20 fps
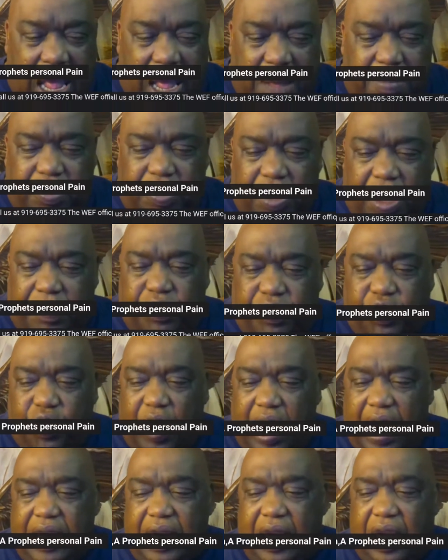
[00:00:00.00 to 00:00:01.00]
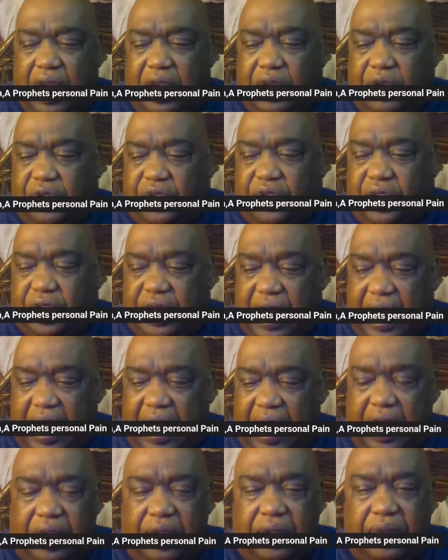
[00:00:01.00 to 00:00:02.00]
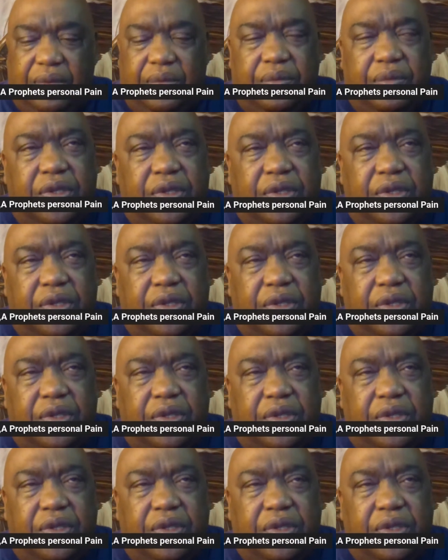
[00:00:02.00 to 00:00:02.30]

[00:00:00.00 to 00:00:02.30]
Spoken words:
I'm trying to understand